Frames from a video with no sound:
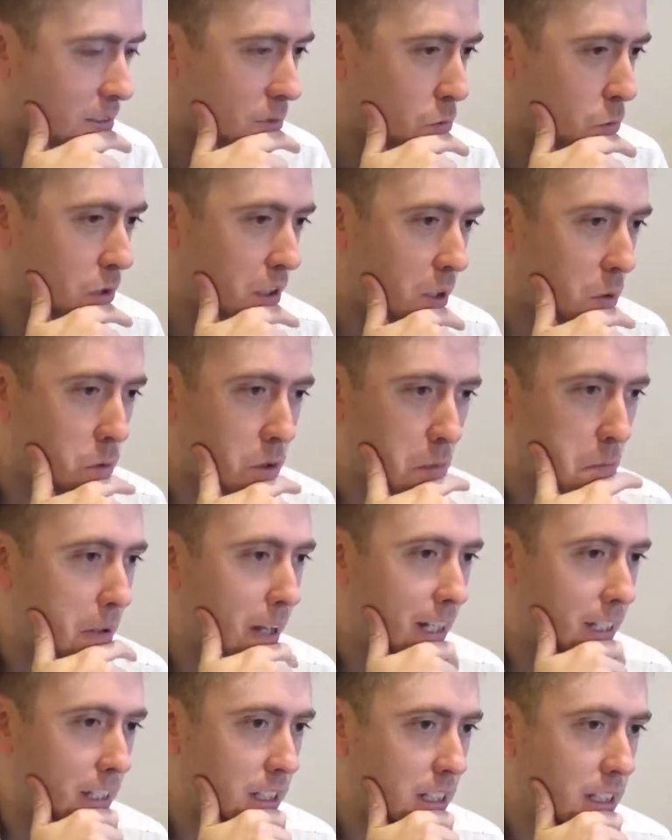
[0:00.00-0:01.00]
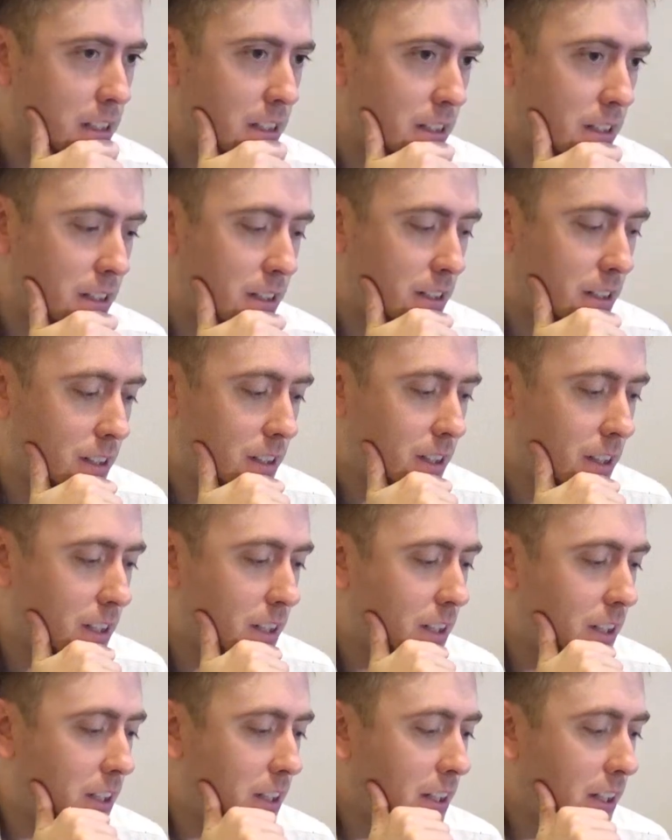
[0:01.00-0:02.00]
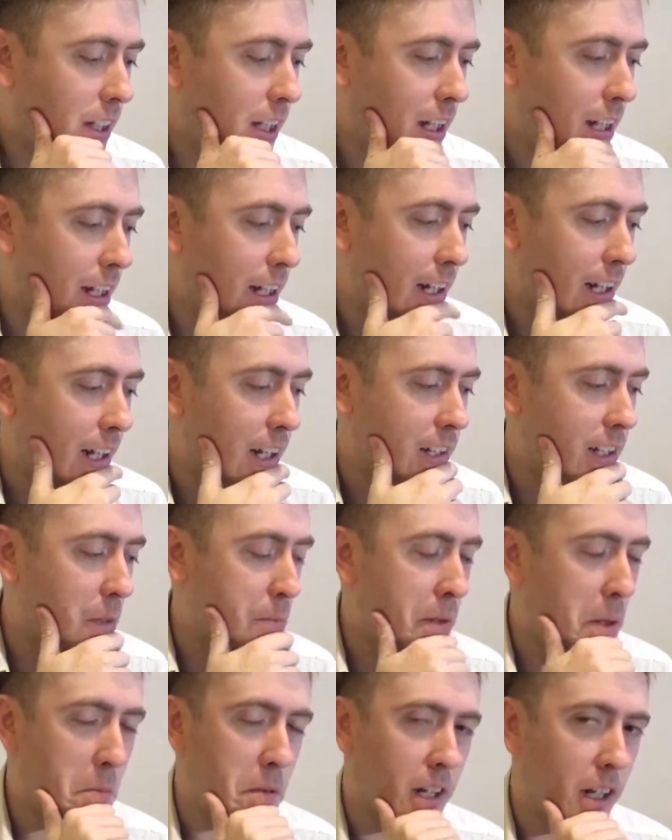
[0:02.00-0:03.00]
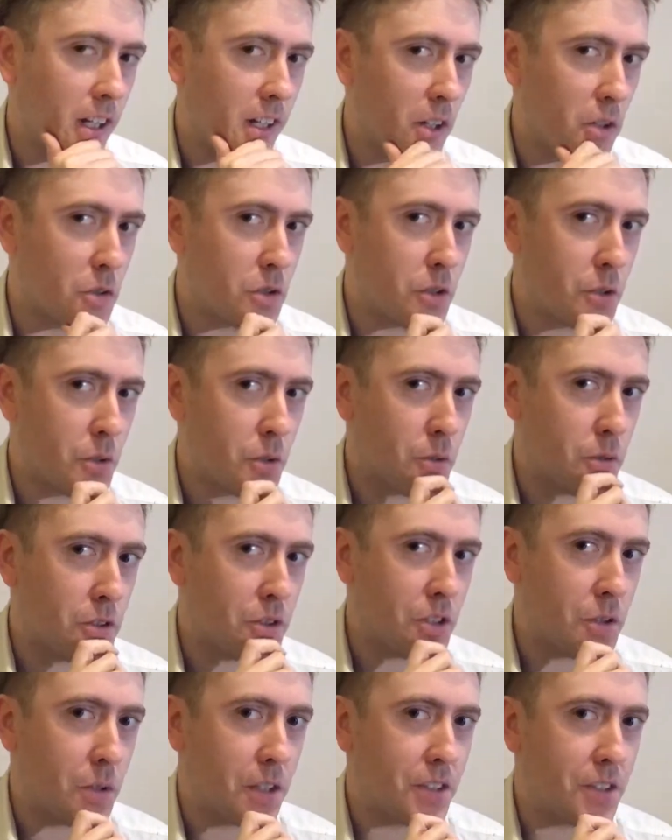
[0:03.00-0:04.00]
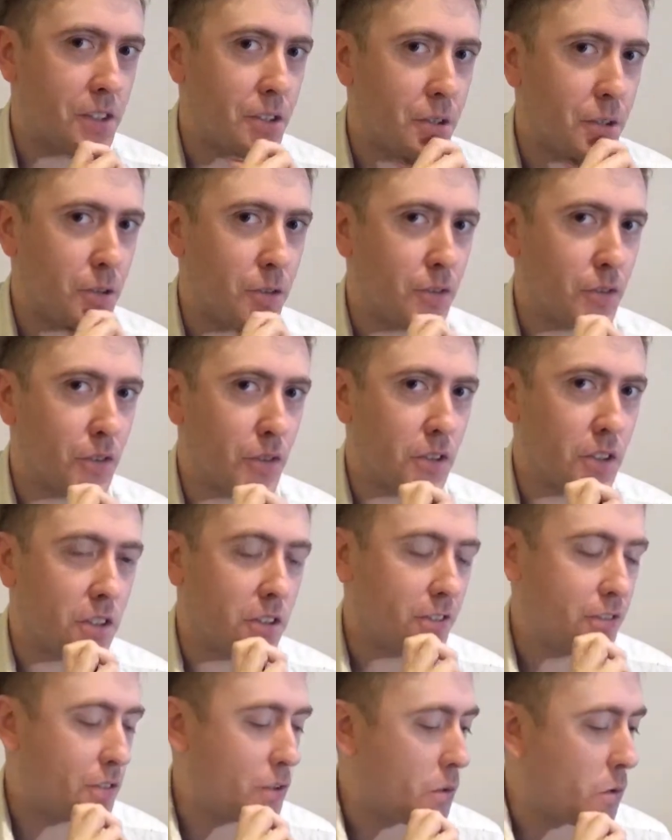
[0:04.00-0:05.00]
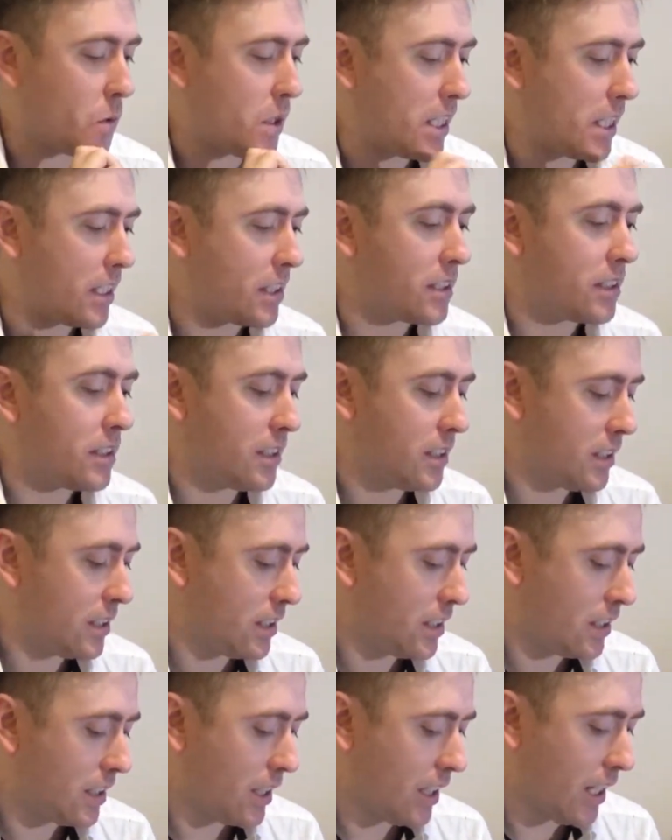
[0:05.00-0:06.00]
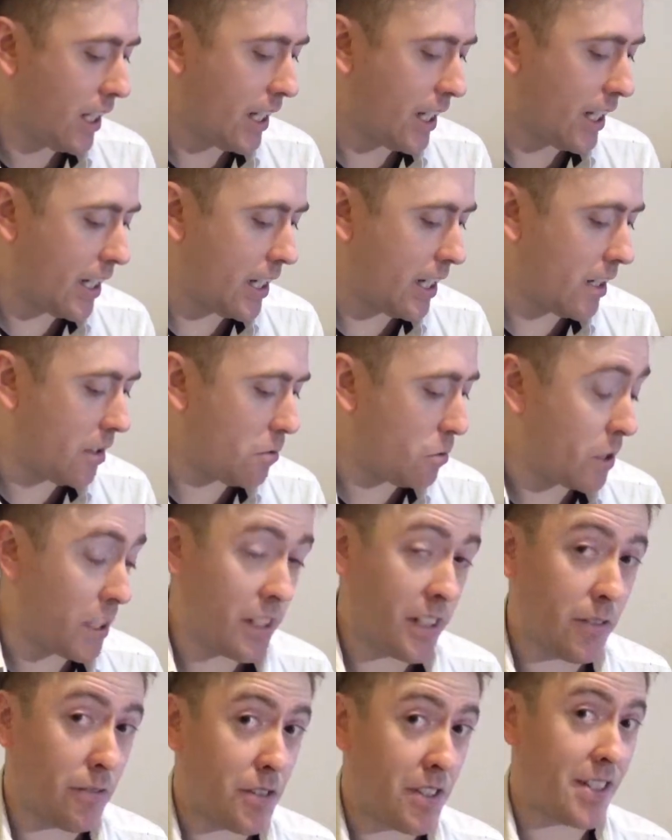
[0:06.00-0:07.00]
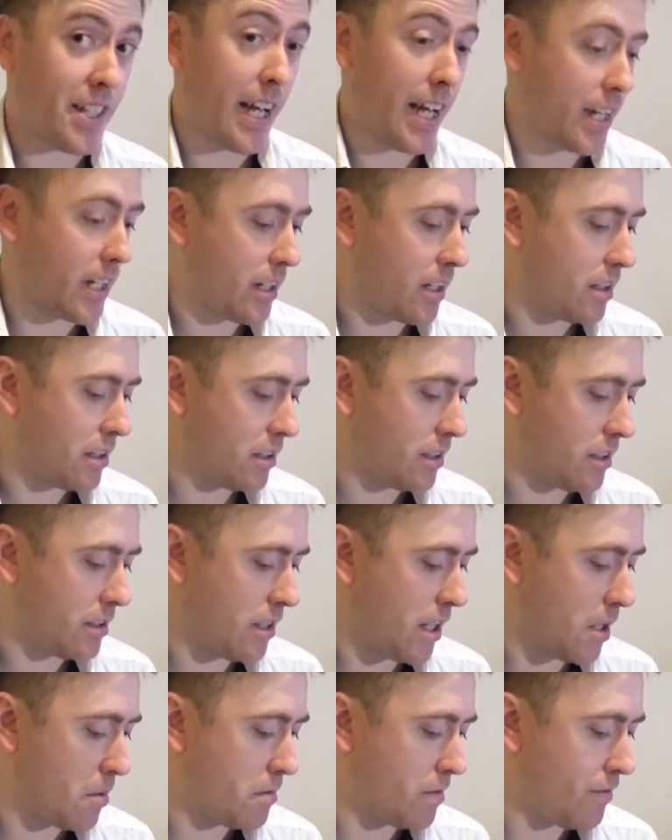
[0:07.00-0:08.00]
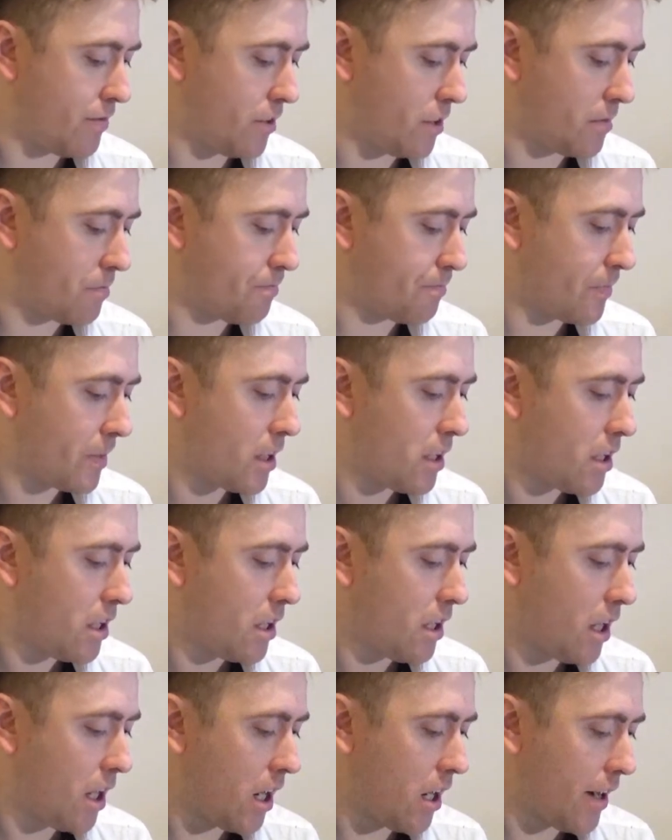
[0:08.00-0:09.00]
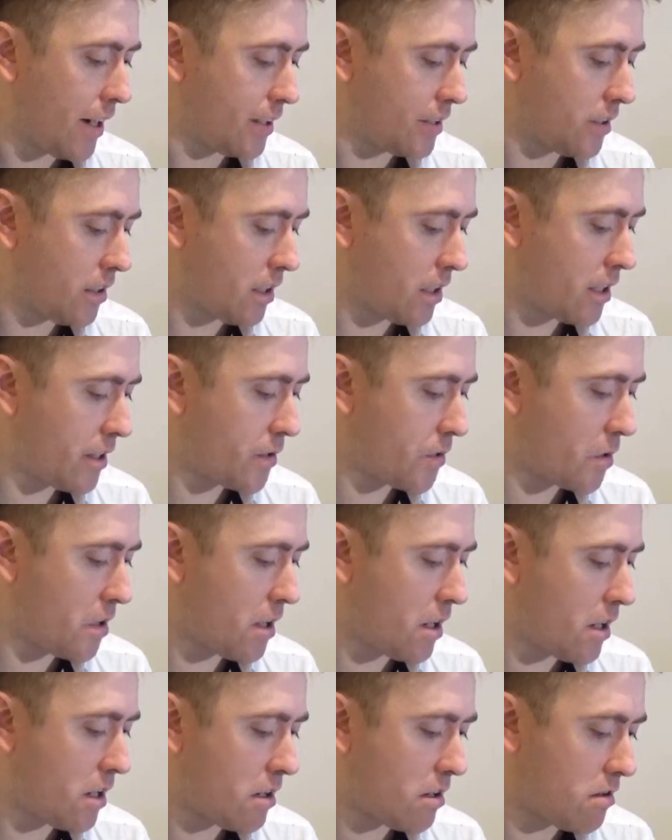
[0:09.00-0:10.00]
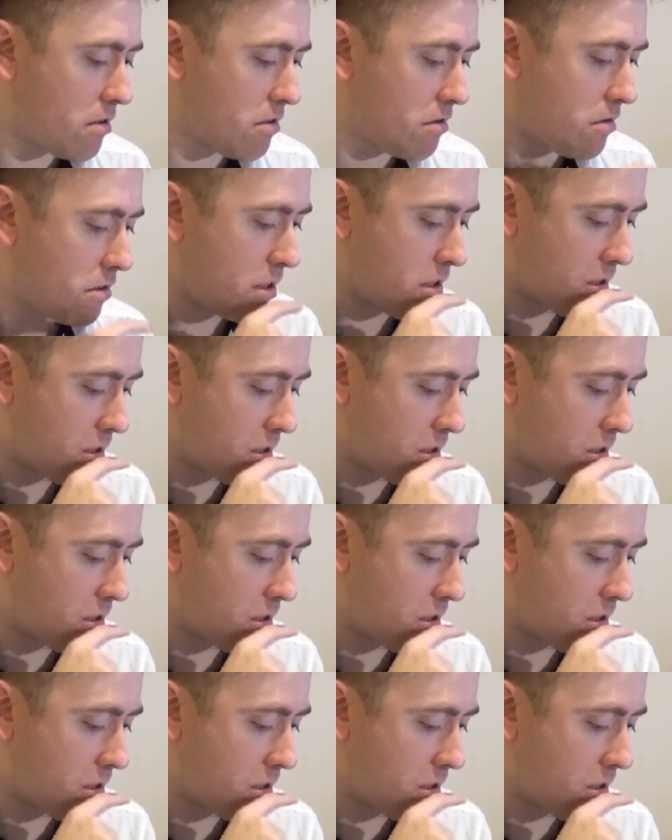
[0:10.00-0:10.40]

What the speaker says: one-on-one battle. And then maybe I'll go to 2-on-2 for a while. With a different deck, because that'll be fun. Alright, so I'm going to throw